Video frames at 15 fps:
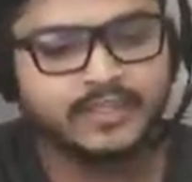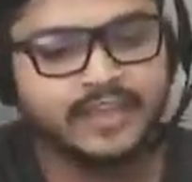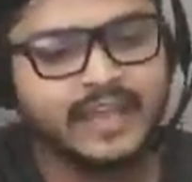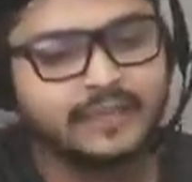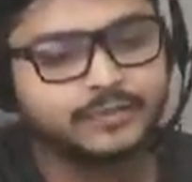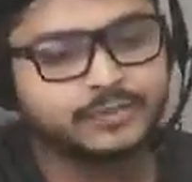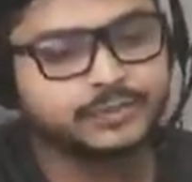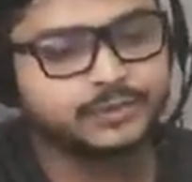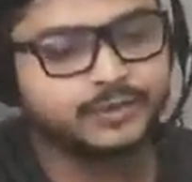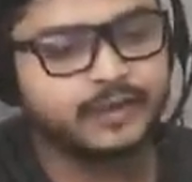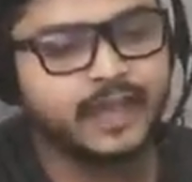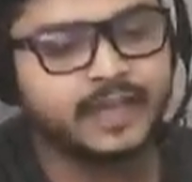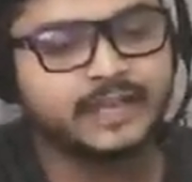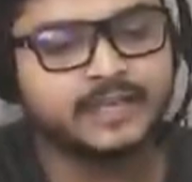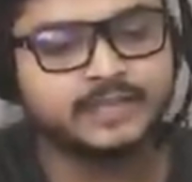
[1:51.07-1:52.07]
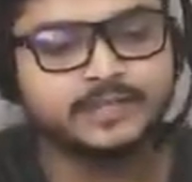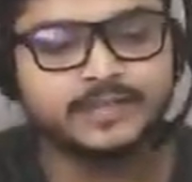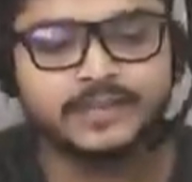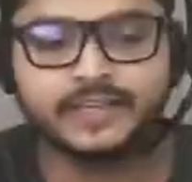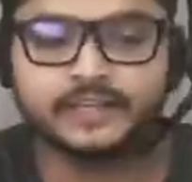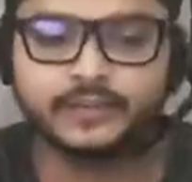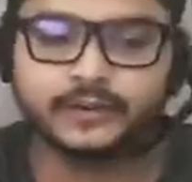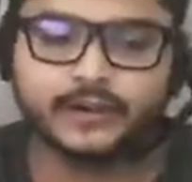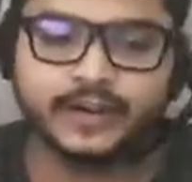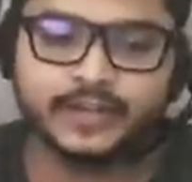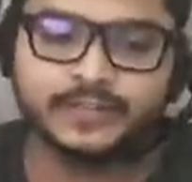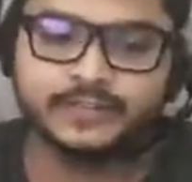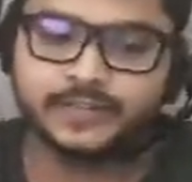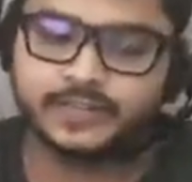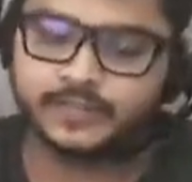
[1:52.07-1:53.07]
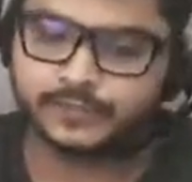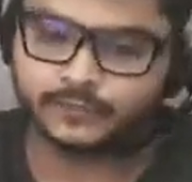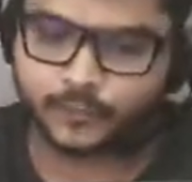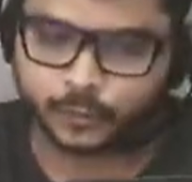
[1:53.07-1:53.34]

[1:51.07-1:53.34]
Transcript: they have a certain identity, and their identity is,